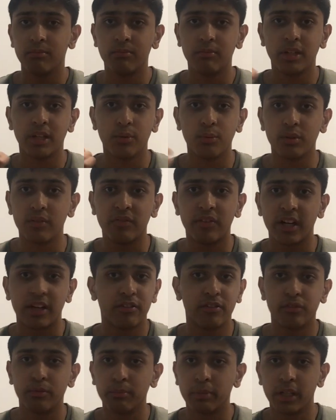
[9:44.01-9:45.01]
it would
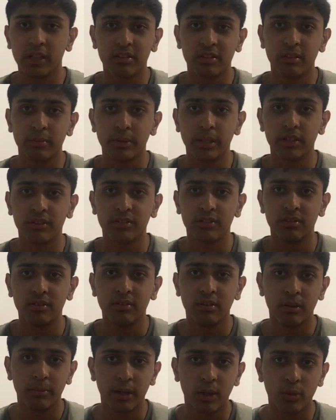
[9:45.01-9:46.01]
vary from person to person
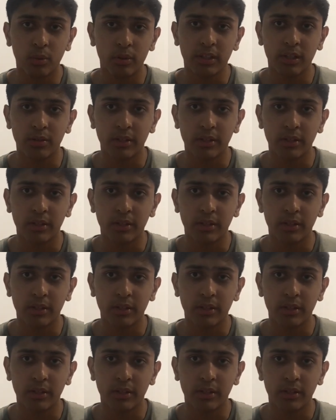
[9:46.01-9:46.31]
about what they